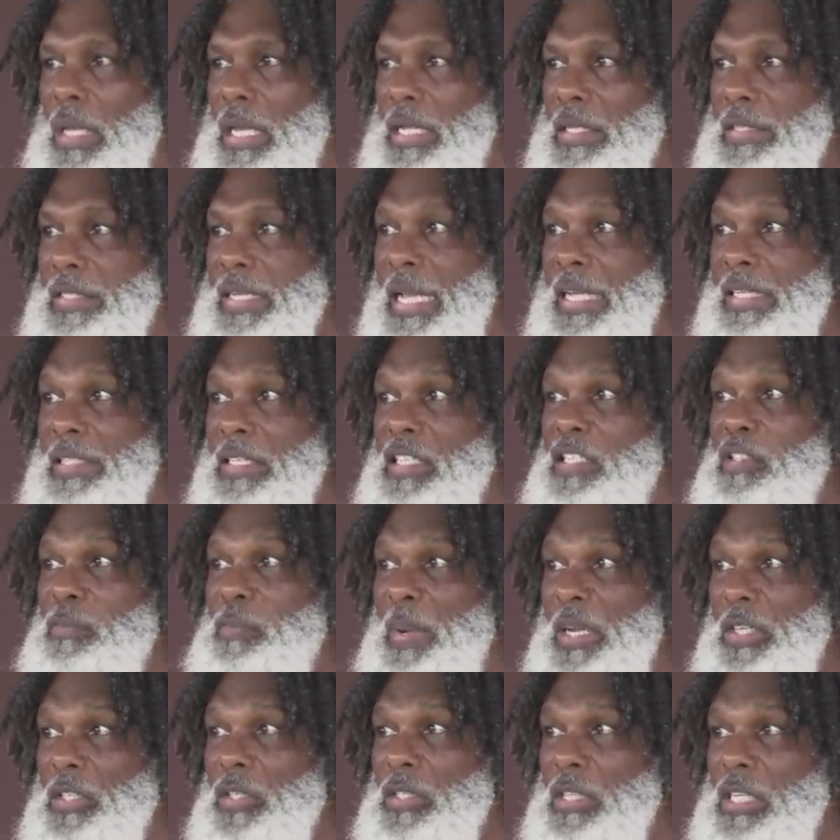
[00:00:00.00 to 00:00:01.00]
is as a
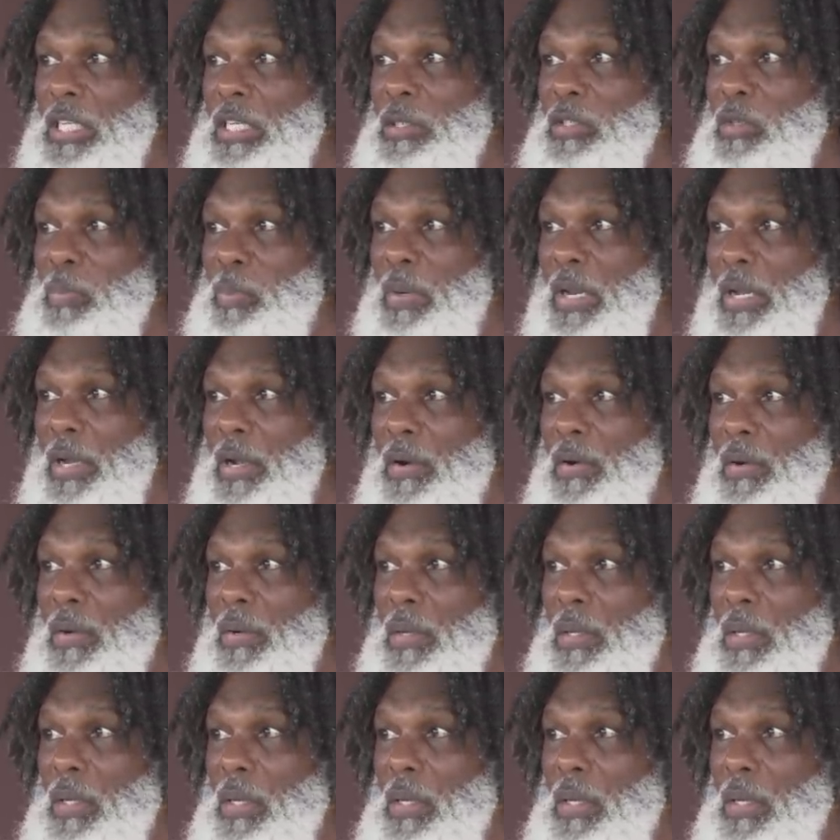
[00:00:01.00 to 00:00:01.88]
special teams player.